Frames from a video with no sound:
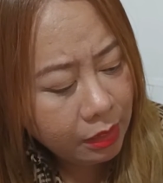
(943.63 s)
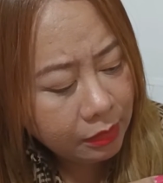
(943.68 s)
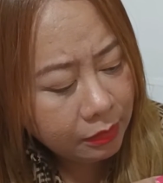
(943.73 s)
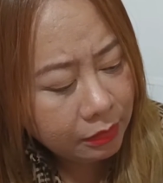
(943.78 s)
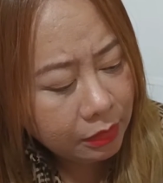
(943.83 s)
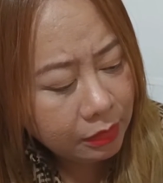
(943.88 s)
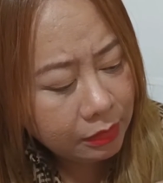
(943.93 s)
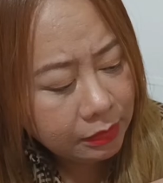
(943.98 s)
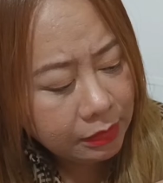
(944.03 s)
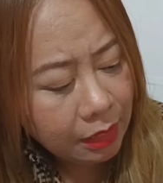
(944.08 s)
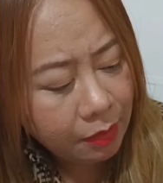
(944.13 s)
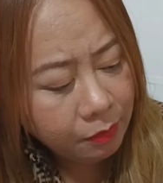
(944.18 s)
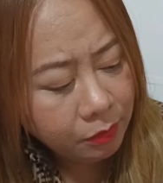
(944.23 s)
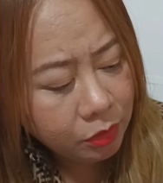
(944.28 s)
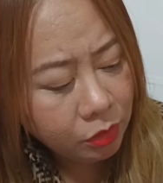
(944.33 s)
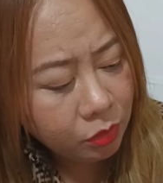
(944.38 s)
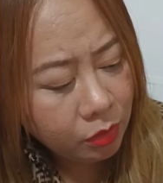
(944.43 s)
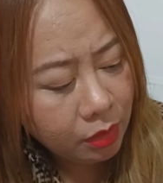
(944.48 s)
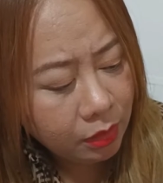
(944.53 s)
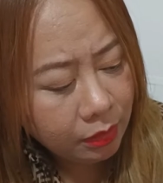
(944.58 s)
It's a
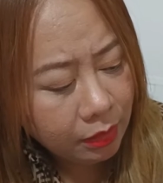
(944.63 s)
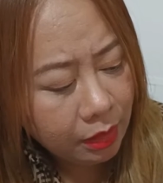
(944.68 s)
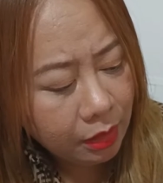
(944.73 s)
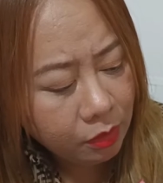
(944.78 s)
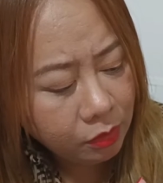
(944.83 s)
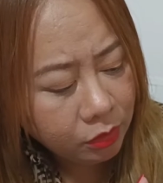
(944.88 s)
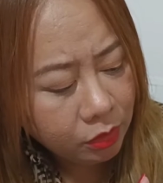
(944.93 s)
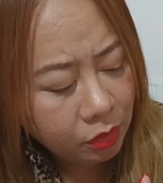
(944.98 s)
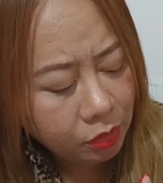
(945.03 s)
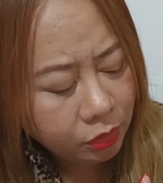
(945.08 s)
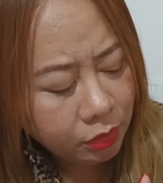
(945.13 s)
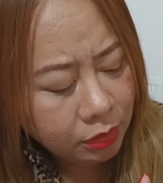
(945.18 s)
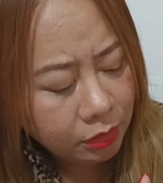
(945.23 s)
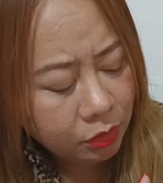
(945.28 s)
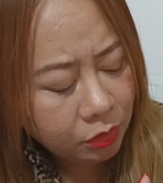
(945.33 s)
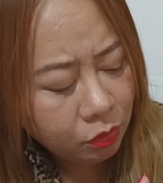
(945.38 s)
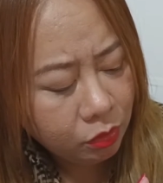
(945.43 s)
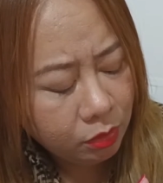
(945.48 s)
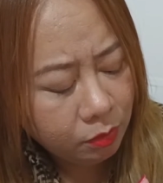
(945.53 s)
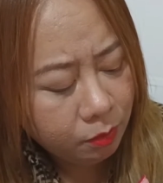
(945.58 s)
Samsung account, so I'll
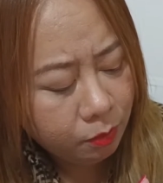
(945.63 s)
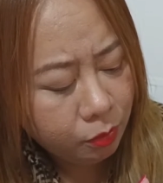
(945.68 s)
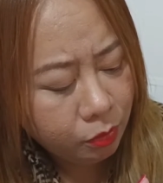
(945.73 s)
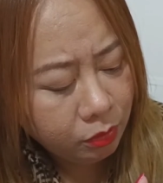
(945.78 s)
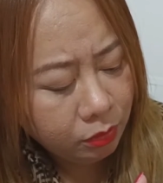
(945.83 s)
just put,